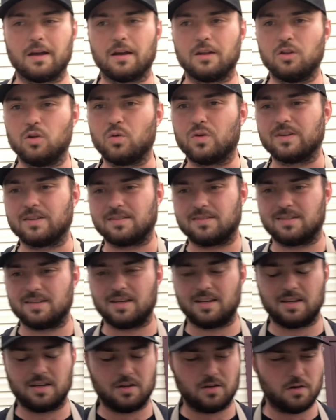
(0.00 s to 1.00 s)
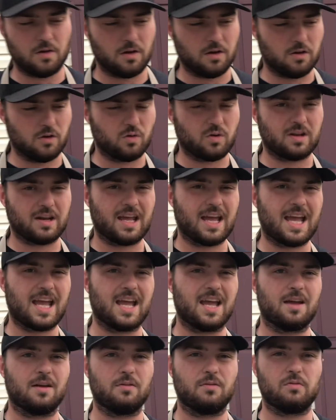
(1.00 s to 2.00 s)
You can sit here and you can
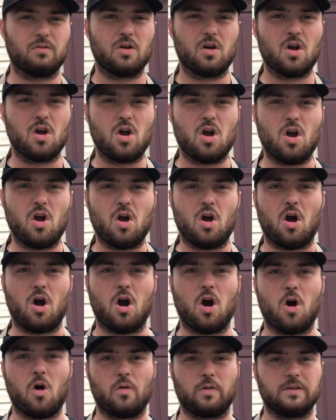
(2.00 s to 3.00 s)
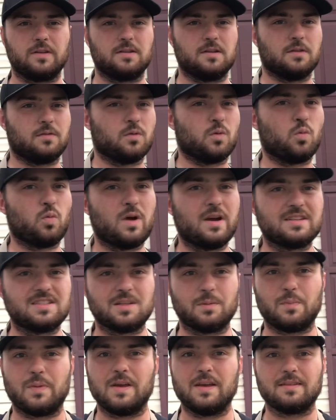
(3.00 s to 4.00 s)
have all these different
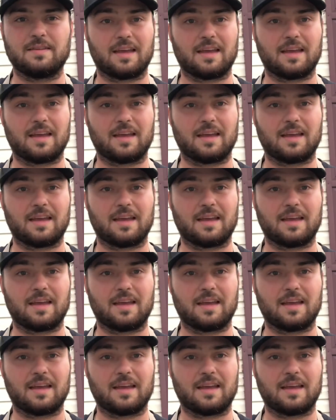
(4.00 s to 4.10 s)
recipes.